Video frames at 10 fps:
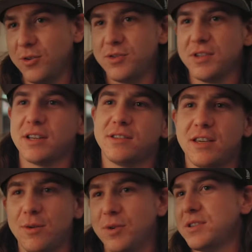Who's the next
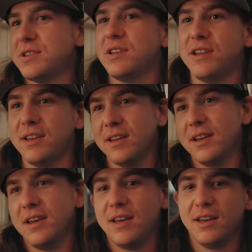team? What city?
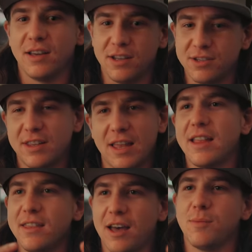And
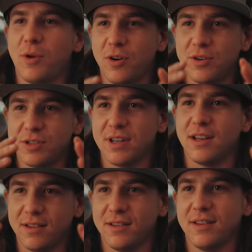that that part, just that